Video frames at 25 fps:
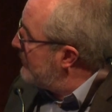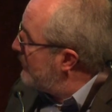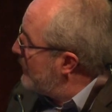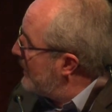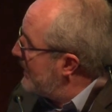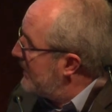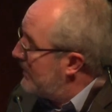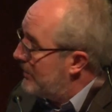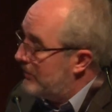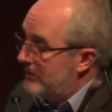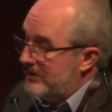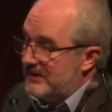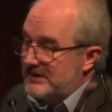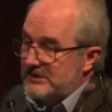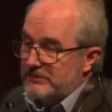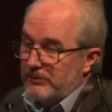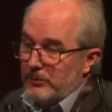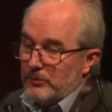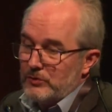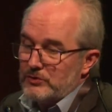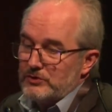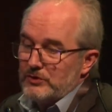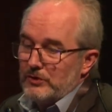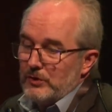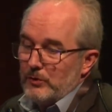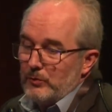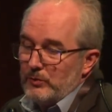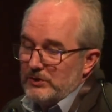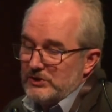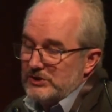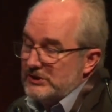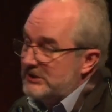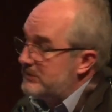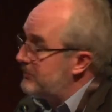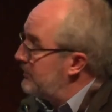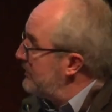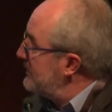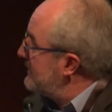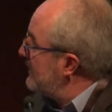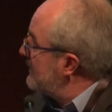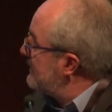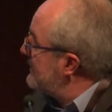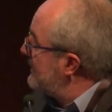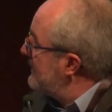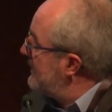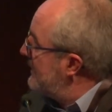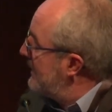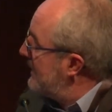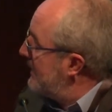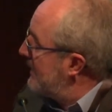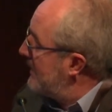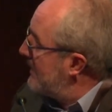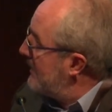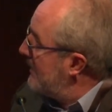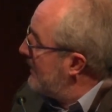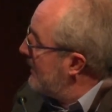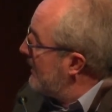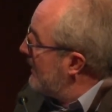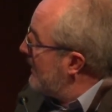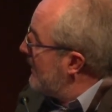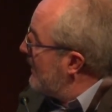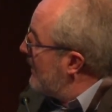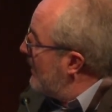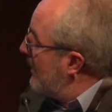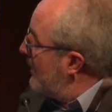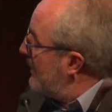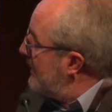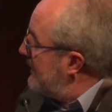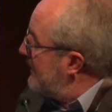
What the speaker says: radon exposure, which is presented here on